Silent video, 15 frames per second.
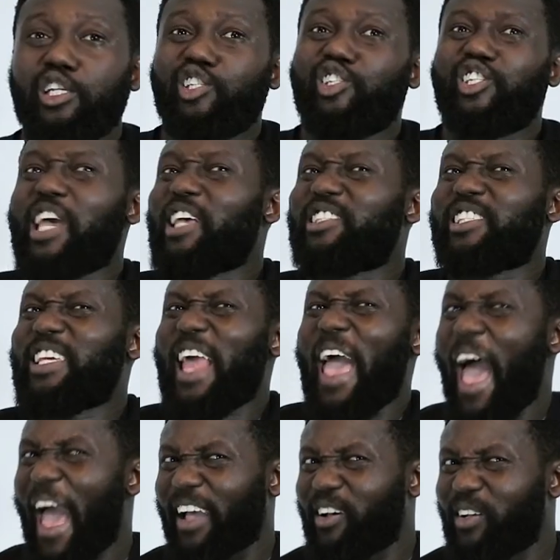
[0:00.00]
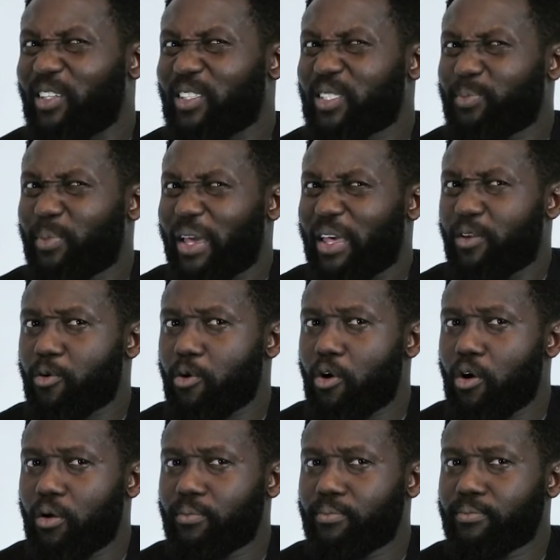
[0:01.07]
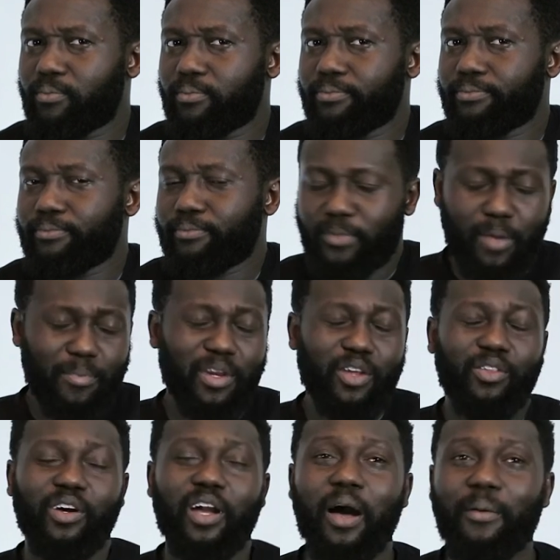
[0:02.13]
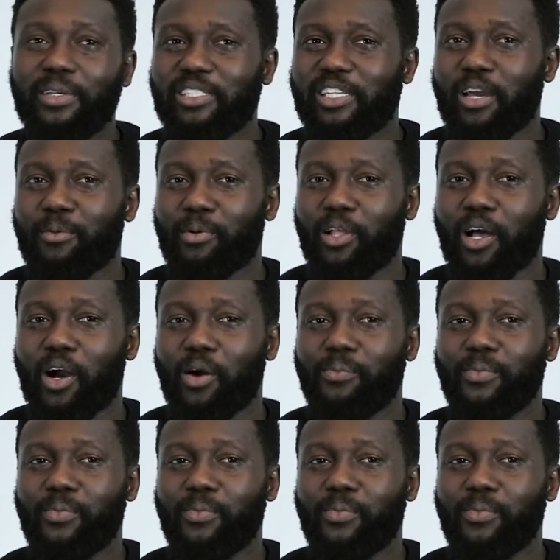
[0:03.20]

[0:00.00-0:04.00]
Jensen Eccles play the role? Let me know in the comments down below.